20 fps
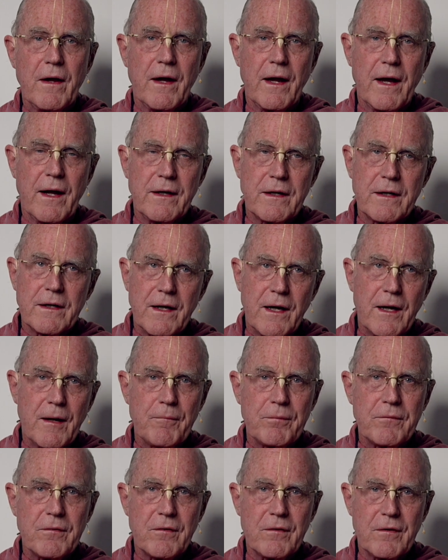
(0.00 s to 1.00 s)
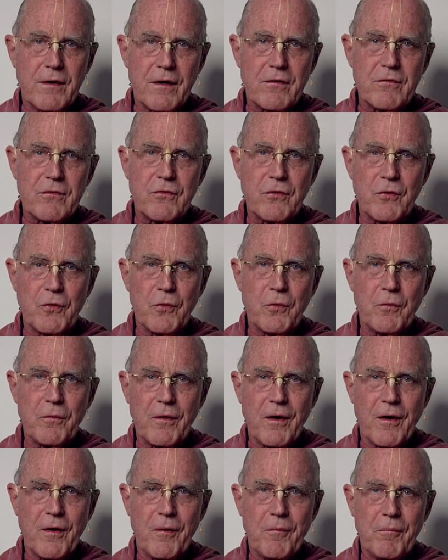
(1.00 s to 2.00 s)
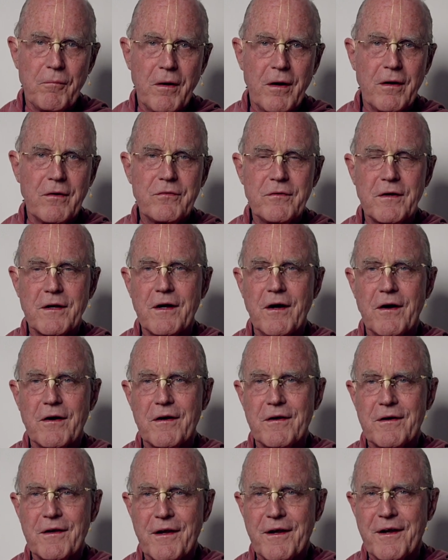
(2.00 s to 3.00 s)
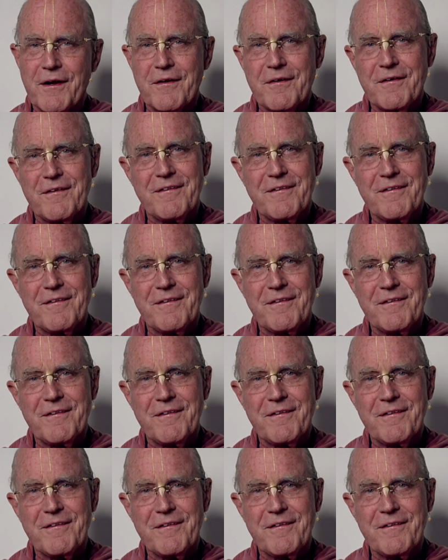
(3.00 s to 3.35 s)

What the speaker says: and he camped next to Manasi Ganga Lake.